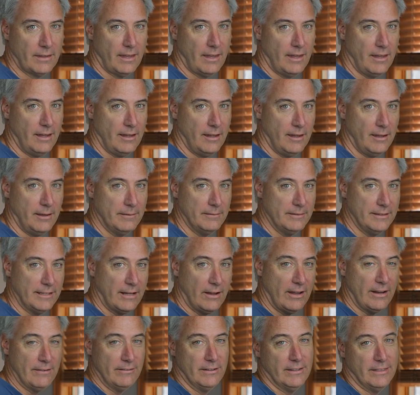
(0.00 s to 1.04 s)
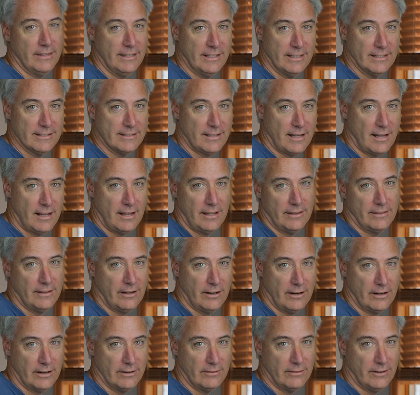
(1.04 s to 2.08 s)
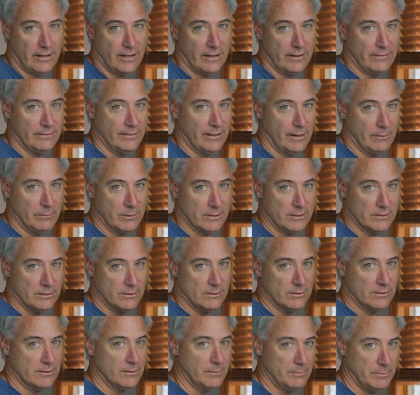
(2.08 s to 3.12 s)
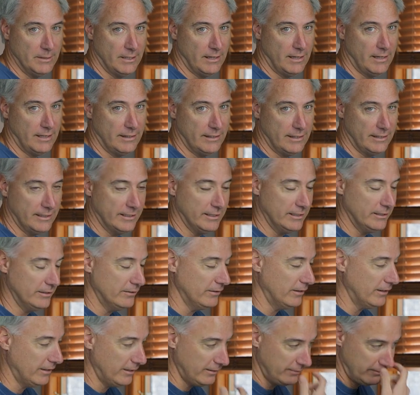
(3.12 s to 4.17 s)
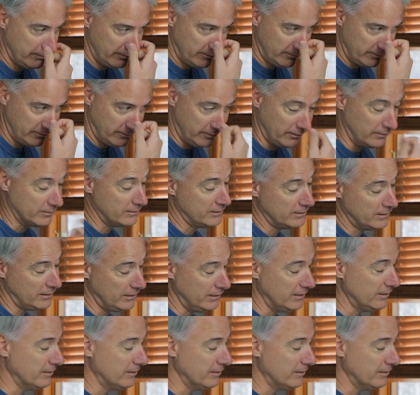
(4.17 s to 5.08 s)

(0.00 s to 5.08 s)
Now everything is on the hard drive that was used to be on the D drive, or still